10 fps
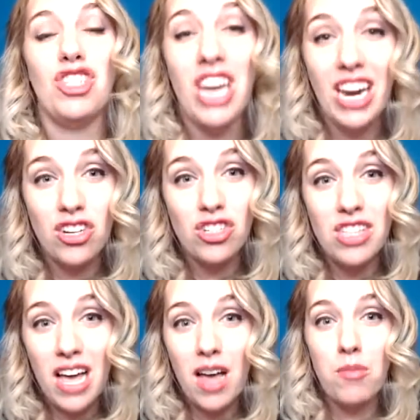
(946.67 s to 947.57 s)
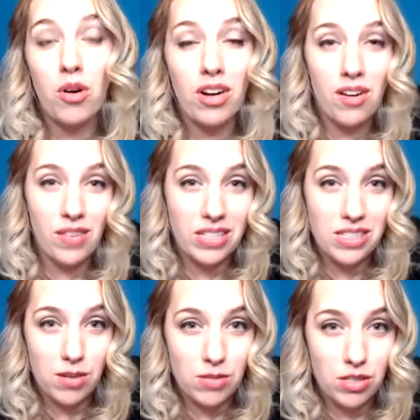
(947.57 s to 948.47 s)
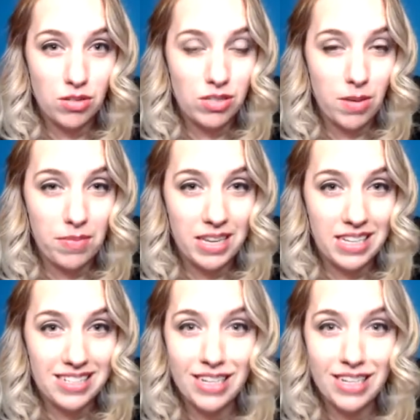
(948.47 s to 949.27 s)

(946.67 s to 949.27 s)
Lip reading: change them or convince them to do something